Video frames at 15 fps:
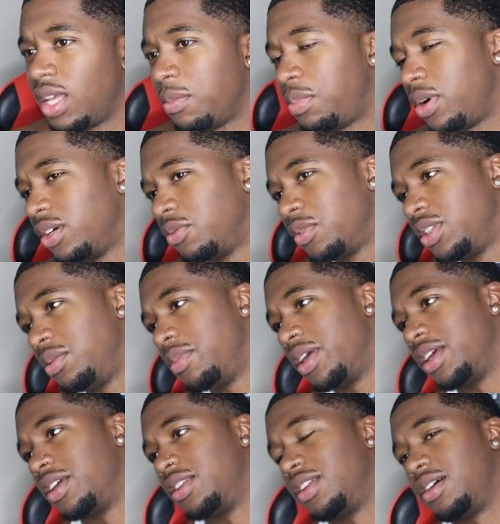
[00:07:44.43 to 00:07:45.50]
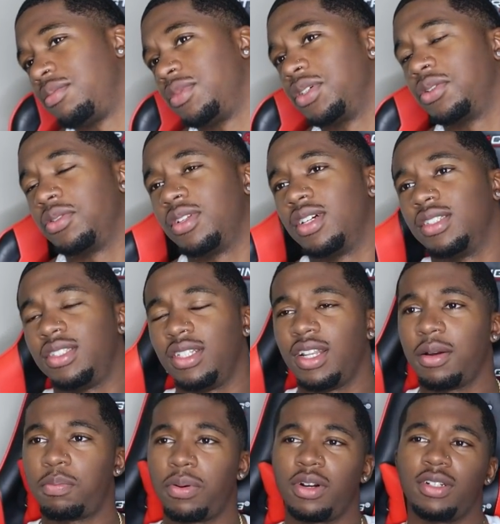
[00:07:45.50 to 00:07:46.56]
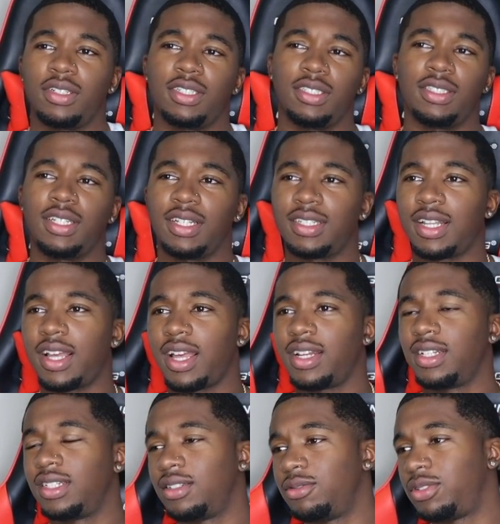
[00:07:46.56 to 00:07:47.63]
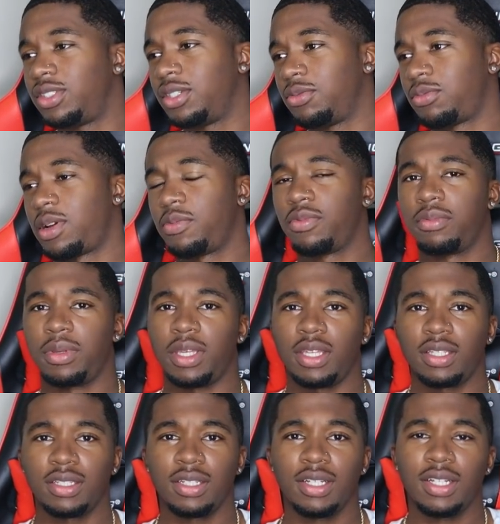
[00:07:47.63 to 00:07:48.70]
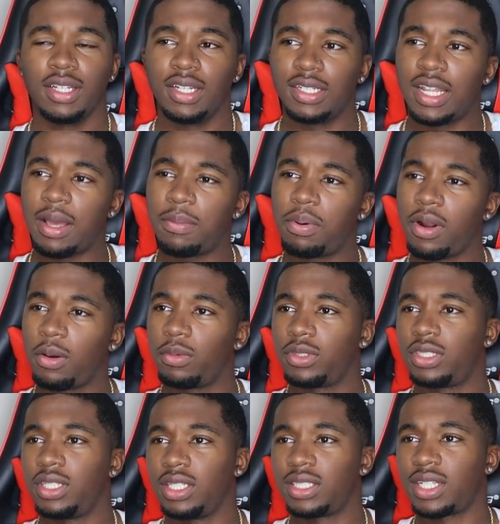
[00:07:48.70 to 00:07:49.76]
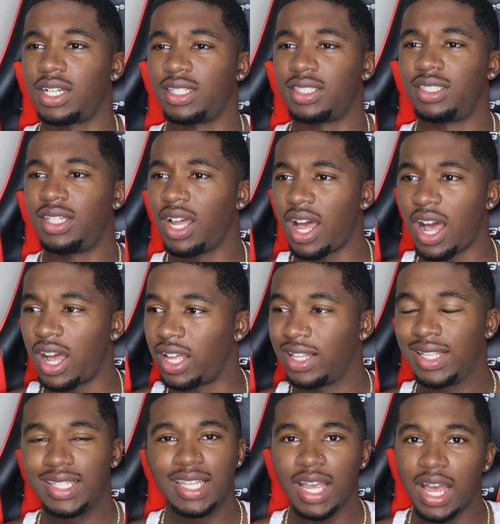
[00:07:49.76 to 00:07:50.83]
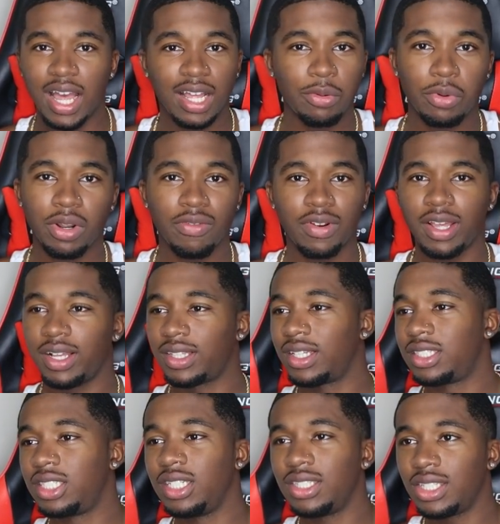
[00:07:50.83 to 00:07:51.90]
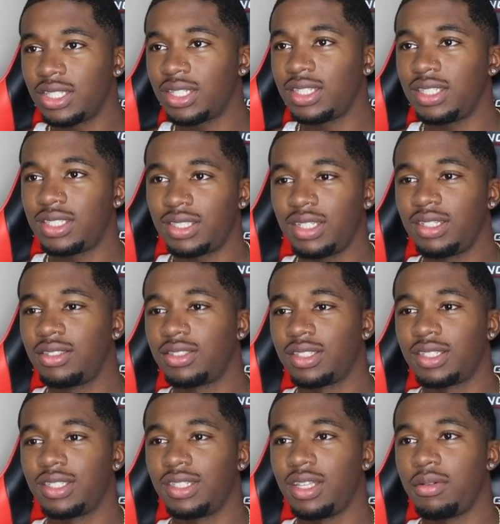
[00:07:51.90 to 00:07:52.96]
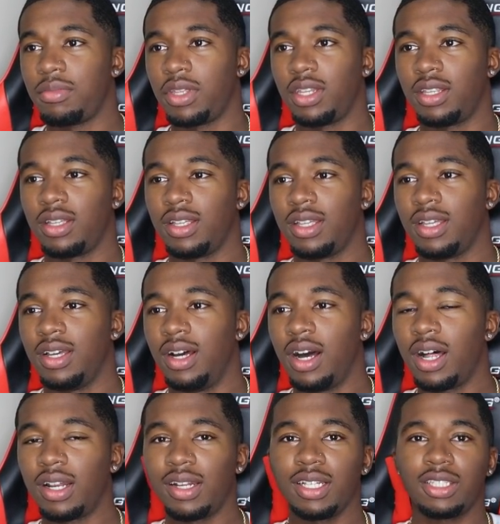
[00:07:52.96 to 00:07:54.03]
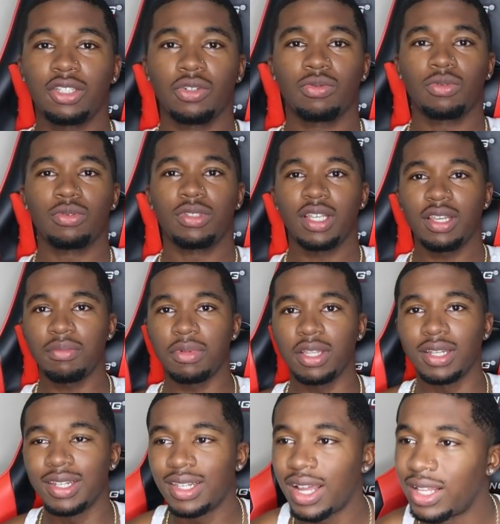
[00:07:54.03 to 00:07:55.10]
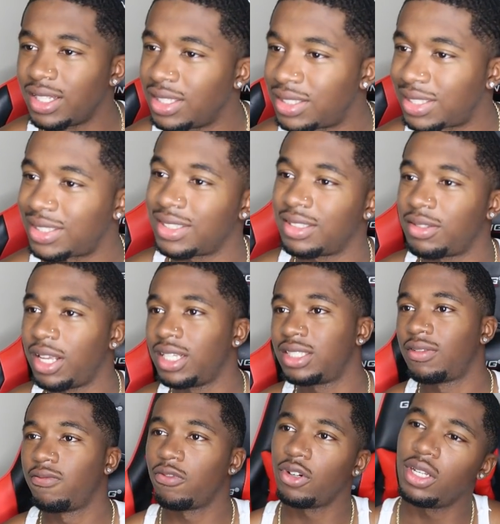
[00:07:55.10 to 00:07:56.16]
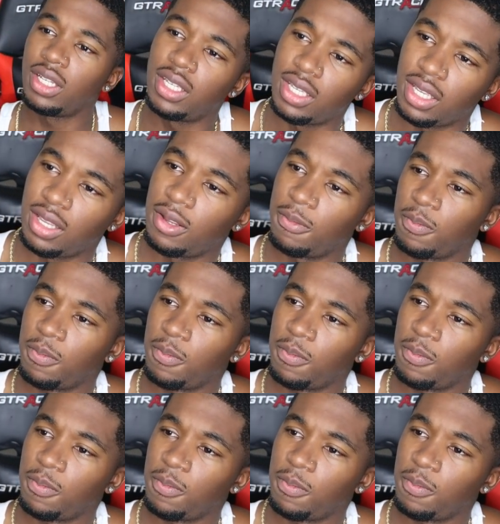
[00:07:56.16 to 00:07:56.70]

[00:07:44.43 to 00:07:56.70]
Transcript: That part really bad. I'm not gonna lie to you. That part, the, the, the ending don't sit right with me. That part where she's like, die, die, whatever the heck that, she literally sounds like a demon. A literal demon. That is, that's freaky.